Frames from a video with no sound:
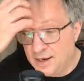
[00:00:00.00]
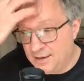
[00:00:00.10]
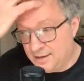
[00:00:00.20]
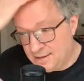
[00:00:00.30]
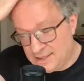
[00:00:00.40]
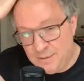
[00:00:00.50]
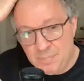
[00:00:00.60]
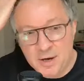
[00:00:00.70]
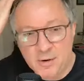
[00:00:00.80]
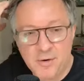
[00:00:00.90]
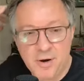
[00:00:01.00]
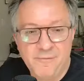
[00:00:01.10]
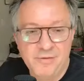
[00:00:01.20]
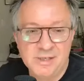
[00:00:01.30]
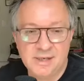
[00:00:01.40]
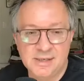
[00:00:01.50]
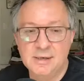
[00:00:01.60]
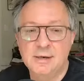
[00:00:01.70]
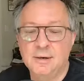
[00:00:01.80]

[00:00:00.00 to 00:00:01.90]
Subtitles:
like sleep in their own offices,